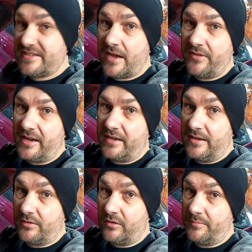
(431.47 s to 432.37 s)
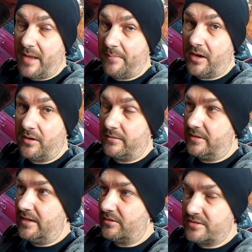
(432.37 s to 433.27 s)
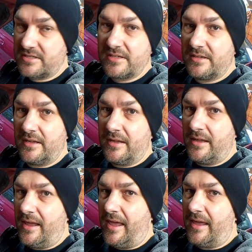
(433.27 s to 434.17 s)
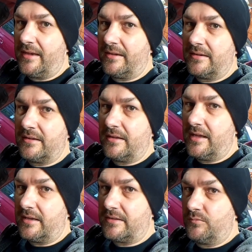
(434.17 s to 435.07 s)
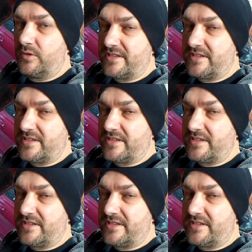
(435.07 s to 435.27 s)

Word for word: sound that I could hear it with my bare ears. And it was